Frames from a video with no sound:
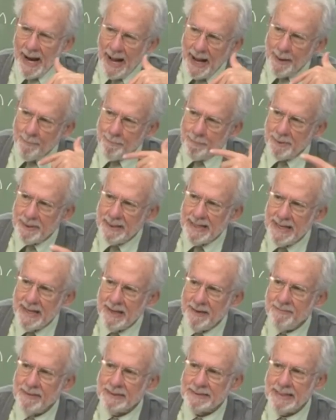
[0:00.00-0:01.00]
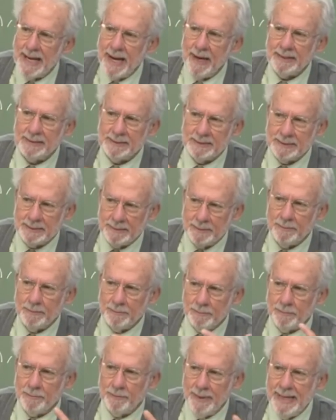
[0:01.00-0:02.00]
That, I believe, as I
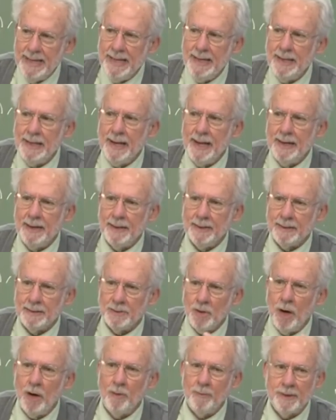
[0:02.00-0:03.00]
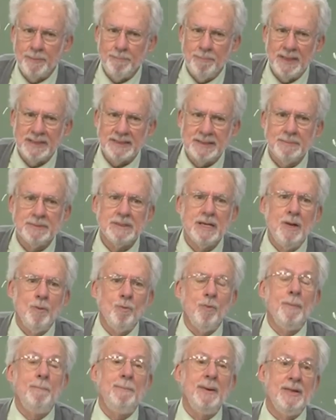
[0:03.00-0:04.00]
read and talk with Muslims,
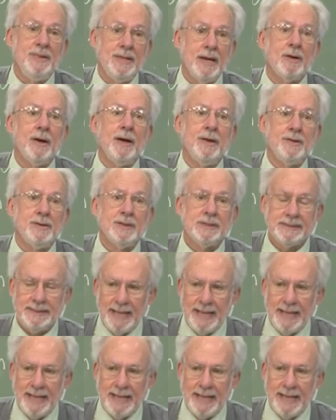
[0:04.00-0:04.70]
would be their